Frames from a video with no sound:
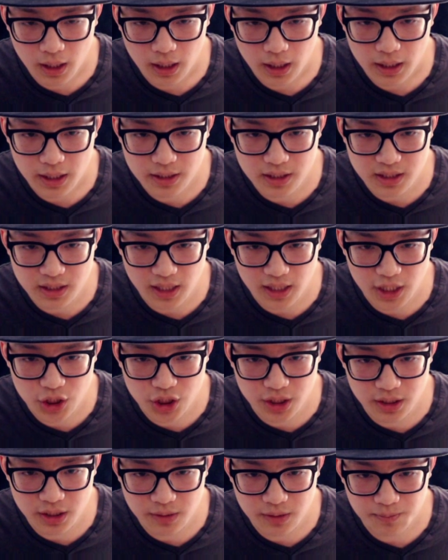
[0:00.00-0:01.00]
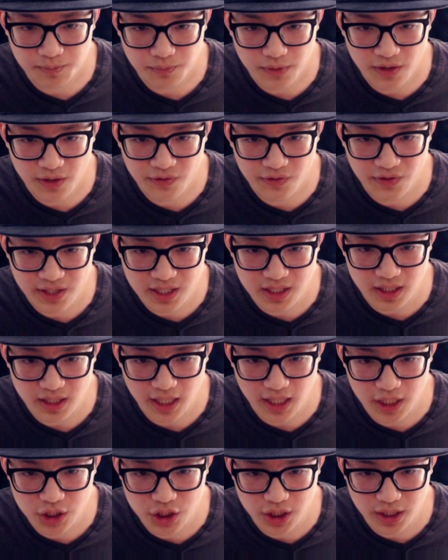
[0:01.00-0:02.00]
Is this legend? If this is
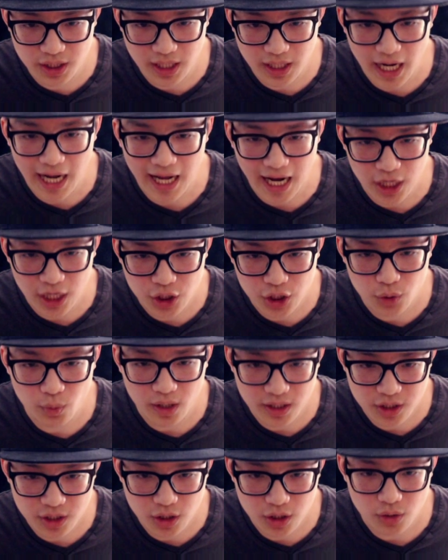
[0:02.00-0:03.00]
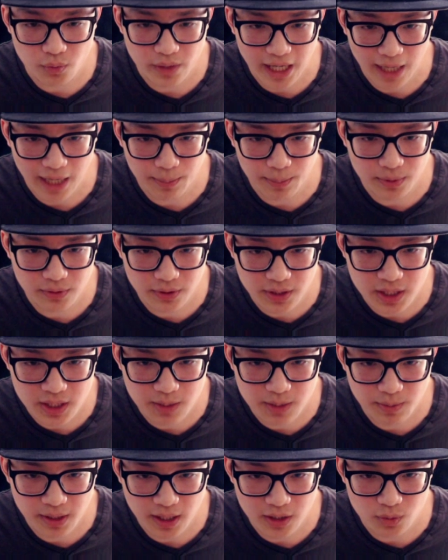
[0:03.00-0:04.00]
legend, I actually would consider reapping
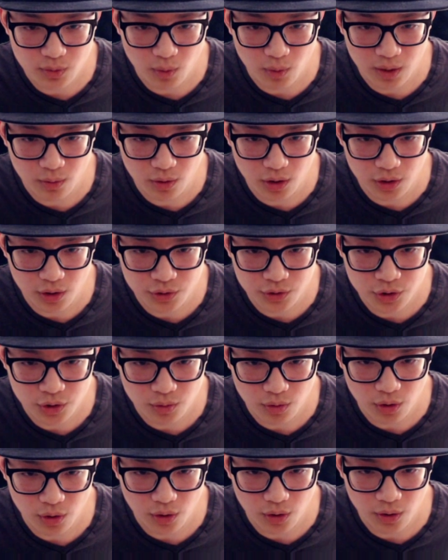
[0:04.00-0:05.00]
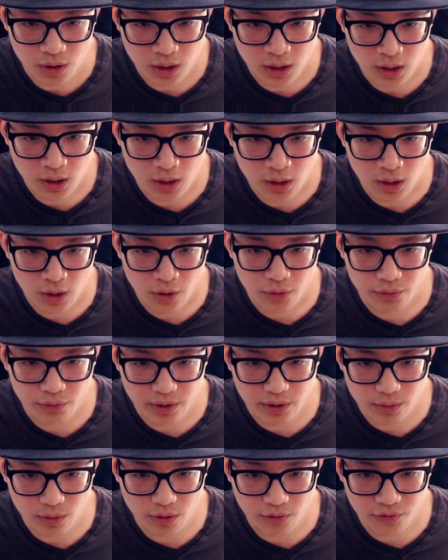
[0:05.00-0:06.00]
this because 1 roll, 2 roll,
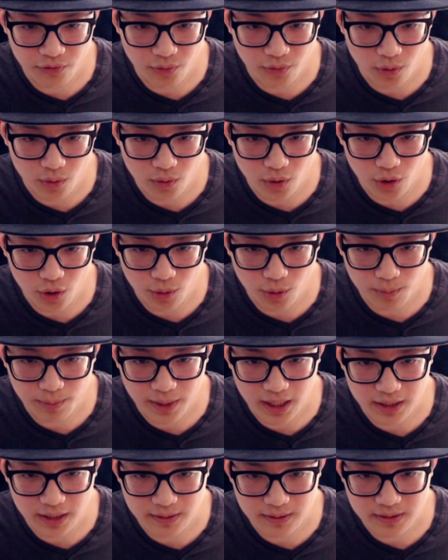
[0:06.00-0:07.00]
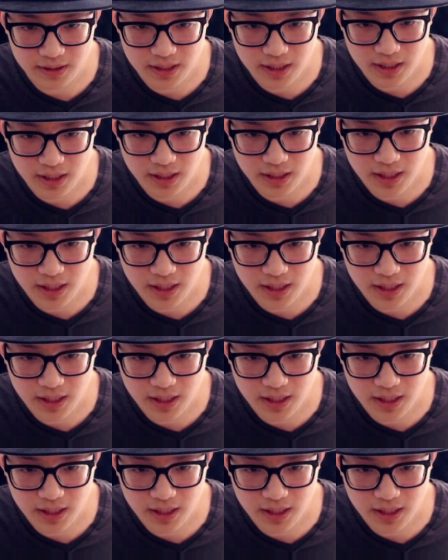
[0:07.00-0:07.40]
3 roll, 4 roll, but it